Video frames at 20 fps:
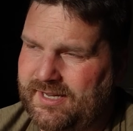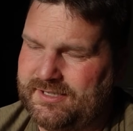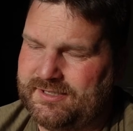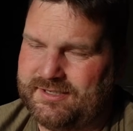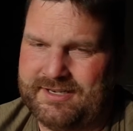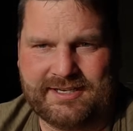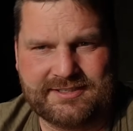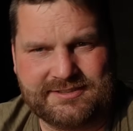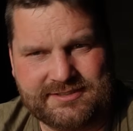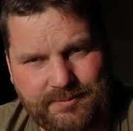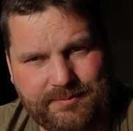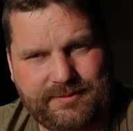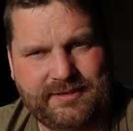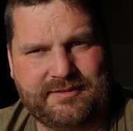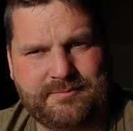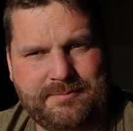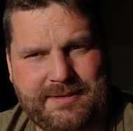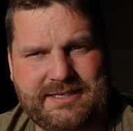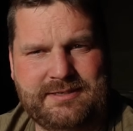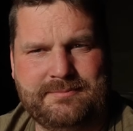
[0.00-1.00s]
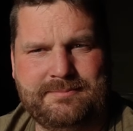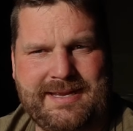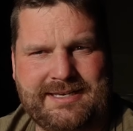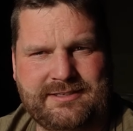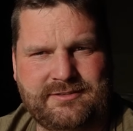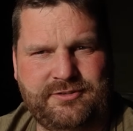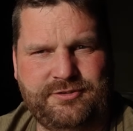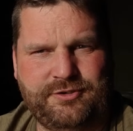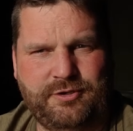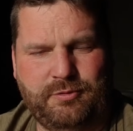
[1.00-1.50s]
And that's something I've made a
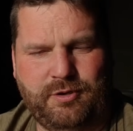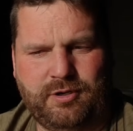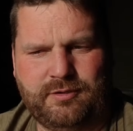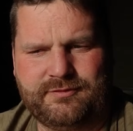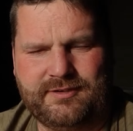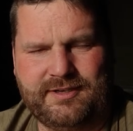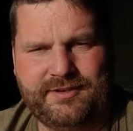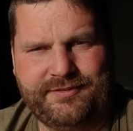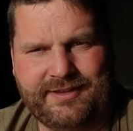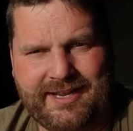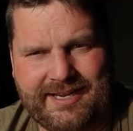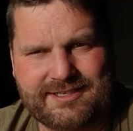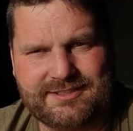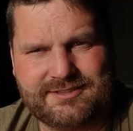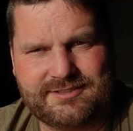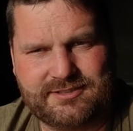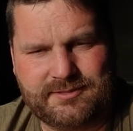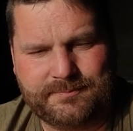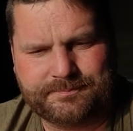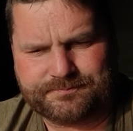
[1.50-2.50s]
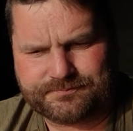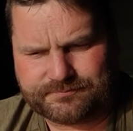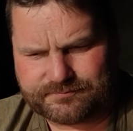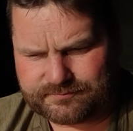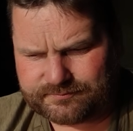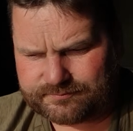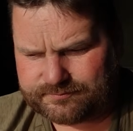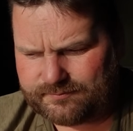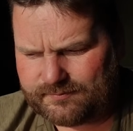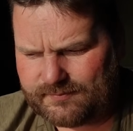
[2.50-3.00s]
mental note of, and that's
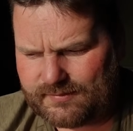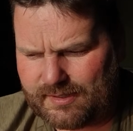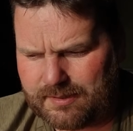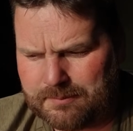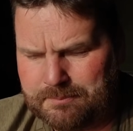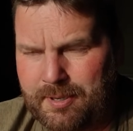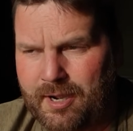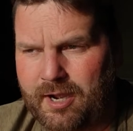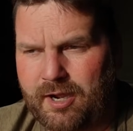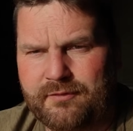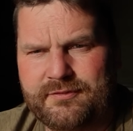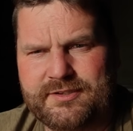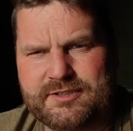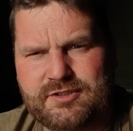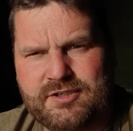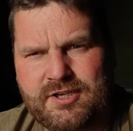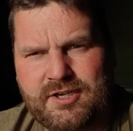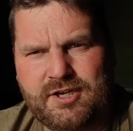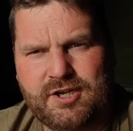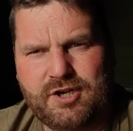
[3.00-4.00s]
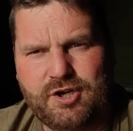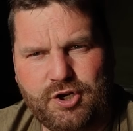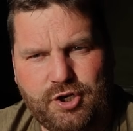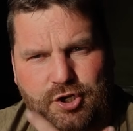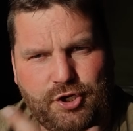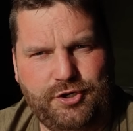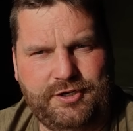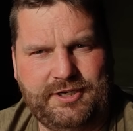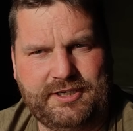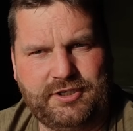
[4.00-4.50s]
part of this
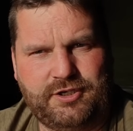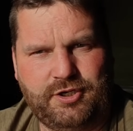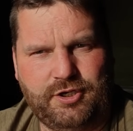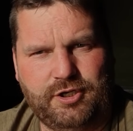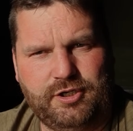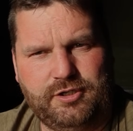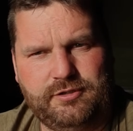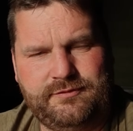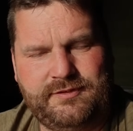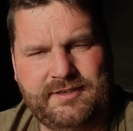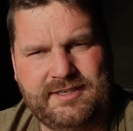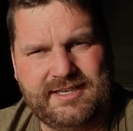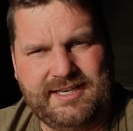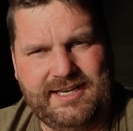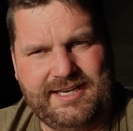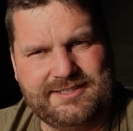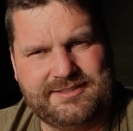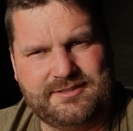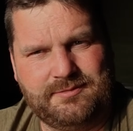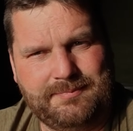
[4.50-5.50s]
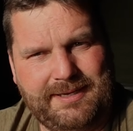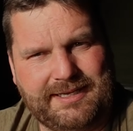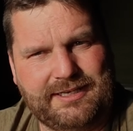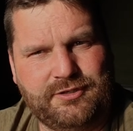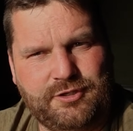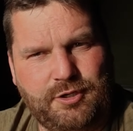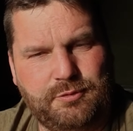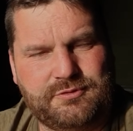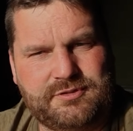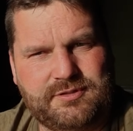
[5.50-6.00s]
learning curve, is to make
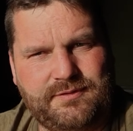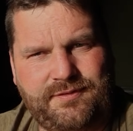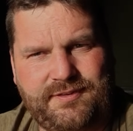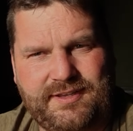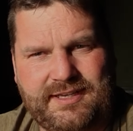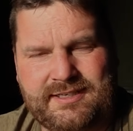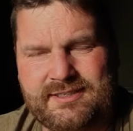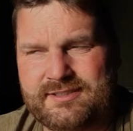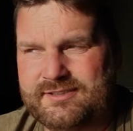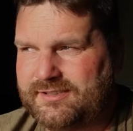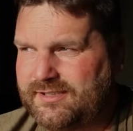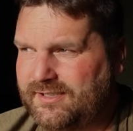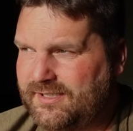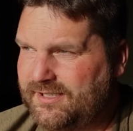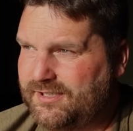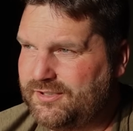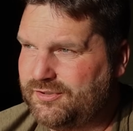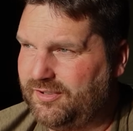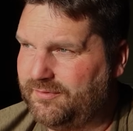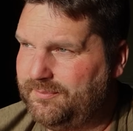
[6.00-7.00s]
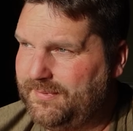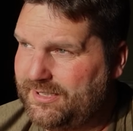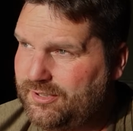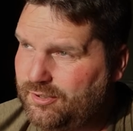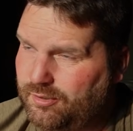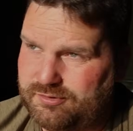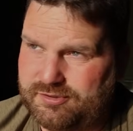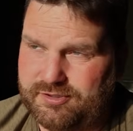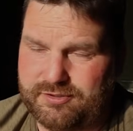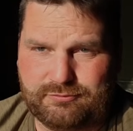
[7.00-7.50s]
notes of things. So I've made
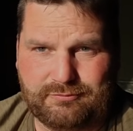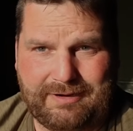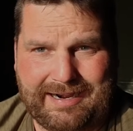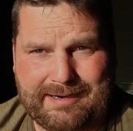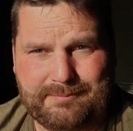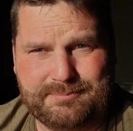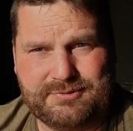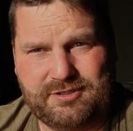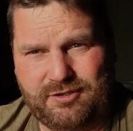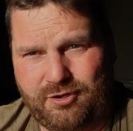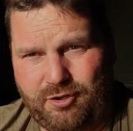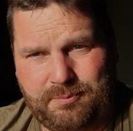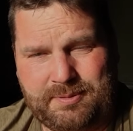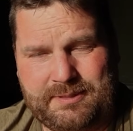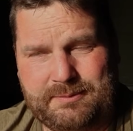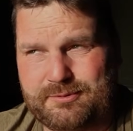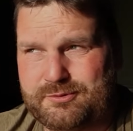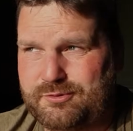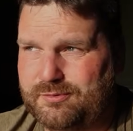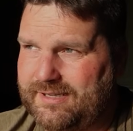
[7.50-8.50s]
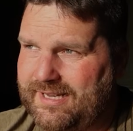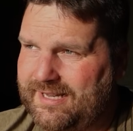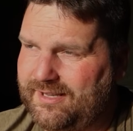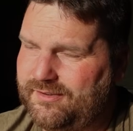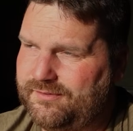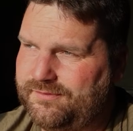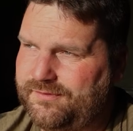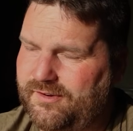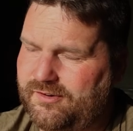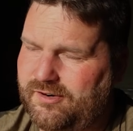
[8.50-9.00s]
notes of the wraps, a lot of people do that,
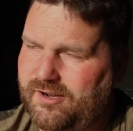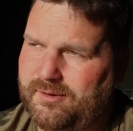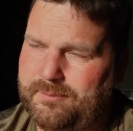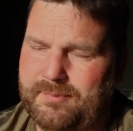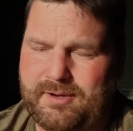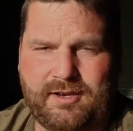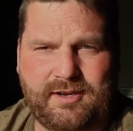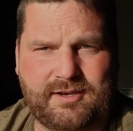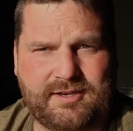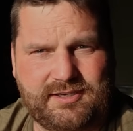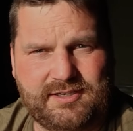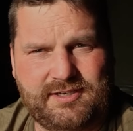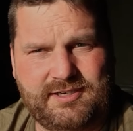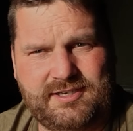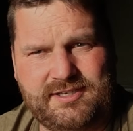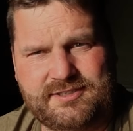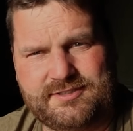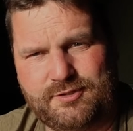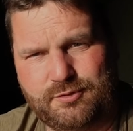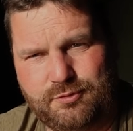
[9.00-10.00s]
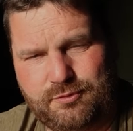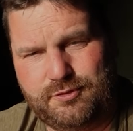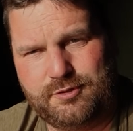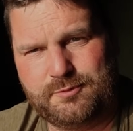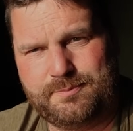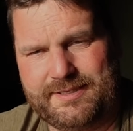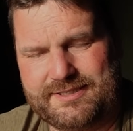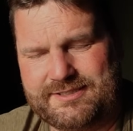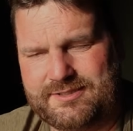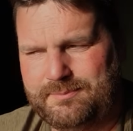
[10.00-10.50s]
the Farrar markers and all
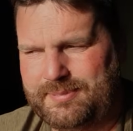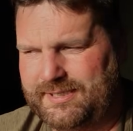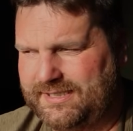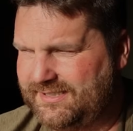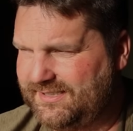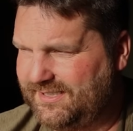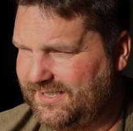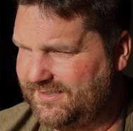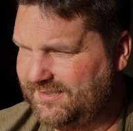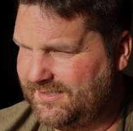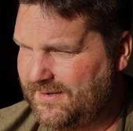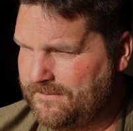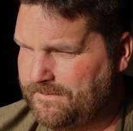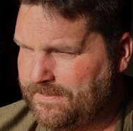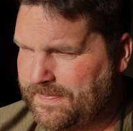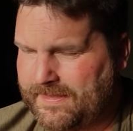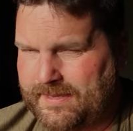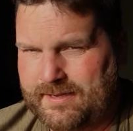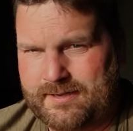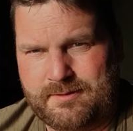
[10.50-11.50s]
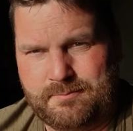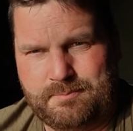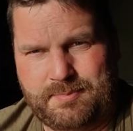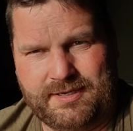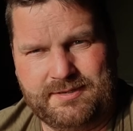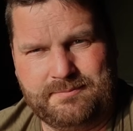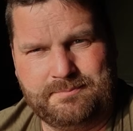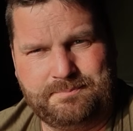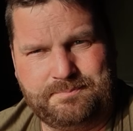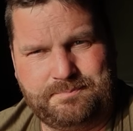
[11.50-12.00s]
those bits and pieces,
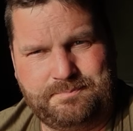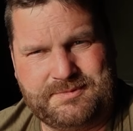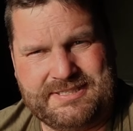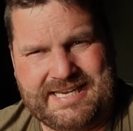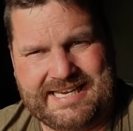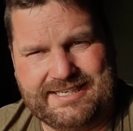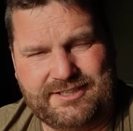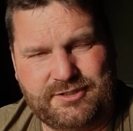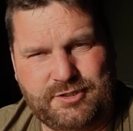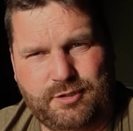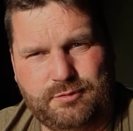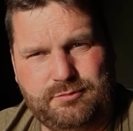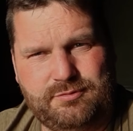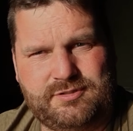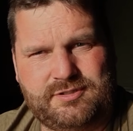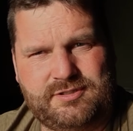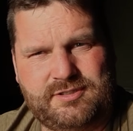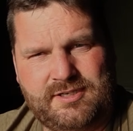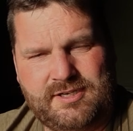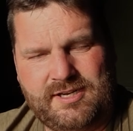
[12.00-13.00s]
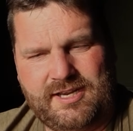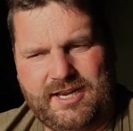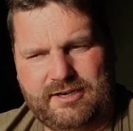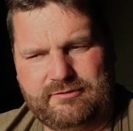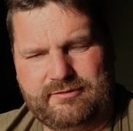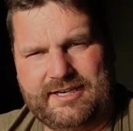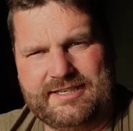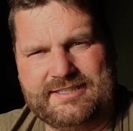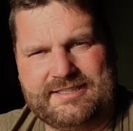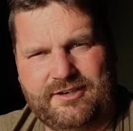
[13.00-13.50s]
but take notes. I
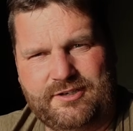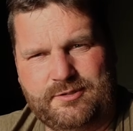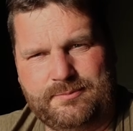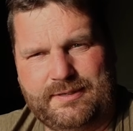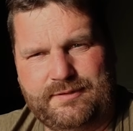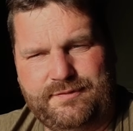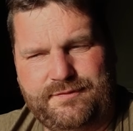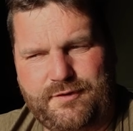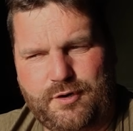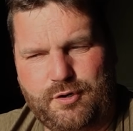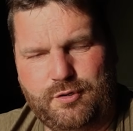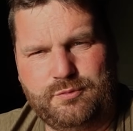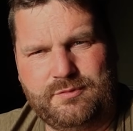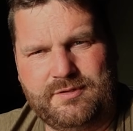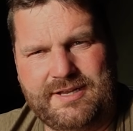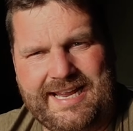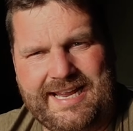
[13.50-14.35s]
write it down on my phone,